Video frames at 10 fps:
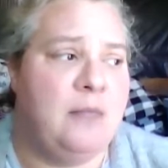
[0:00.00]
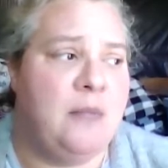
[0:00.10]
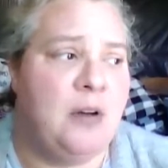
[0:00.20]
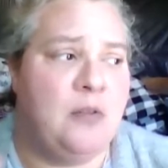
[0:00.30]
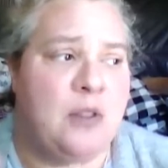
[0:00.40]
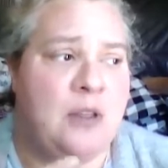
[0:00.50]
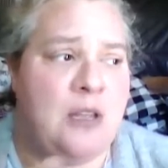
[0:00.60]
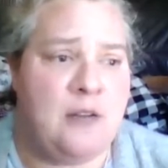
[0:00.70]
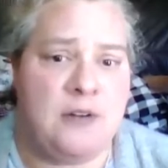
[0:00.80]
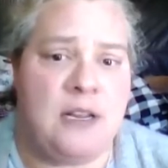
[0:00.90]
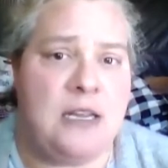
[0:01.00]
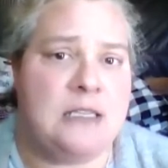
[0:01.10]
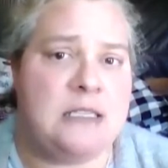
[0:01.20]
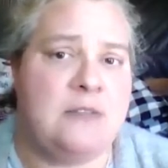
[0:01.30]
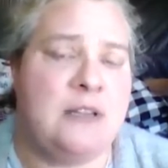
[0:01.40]
over the evening
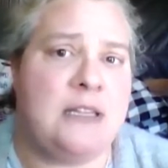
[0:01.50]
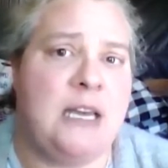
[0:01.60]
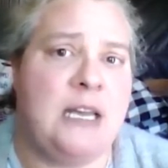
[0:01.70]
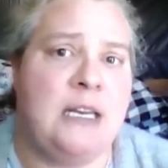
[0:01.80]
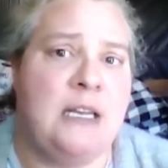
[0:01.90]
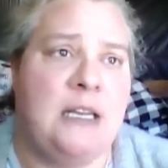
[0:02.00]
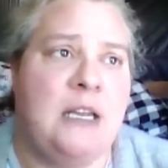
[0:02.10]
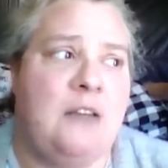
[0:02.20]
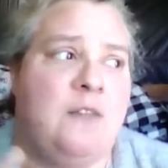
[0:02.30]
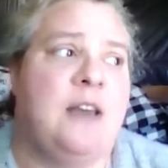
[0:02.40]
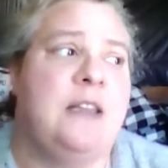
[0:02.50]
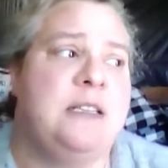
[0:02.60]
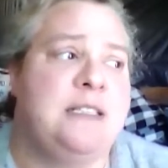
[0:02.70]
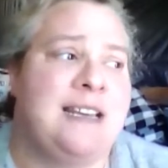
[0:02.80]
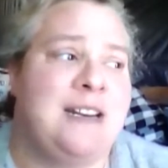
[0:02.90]
and stuff like that, and finally
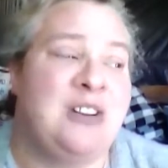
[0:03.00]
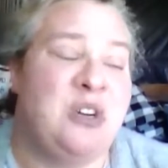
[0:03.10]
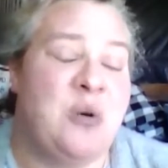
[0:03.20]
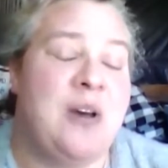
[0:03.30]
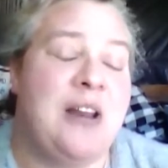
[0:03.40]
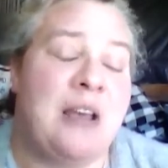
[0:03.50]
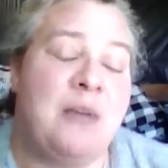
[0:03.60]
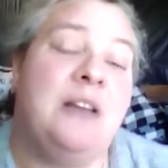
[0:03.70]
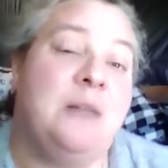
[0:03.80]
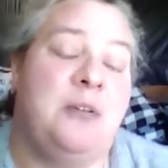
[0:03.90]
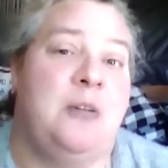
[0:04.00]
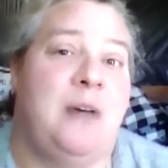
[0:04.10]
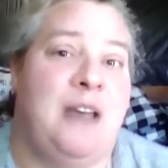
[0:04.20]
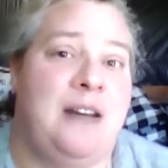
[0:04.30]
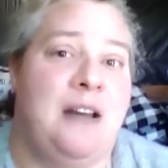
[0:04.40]
decided, you know what, I'm going to put a
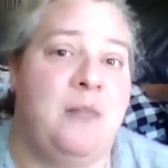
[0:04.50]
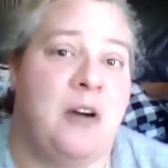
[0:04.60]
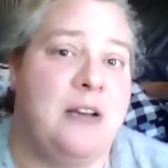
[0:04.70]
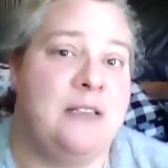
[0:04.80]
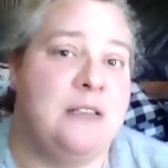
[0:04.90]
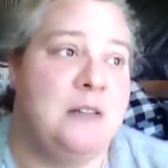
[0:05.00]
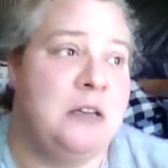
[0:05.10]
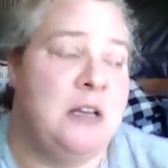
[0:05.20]
buy it now price.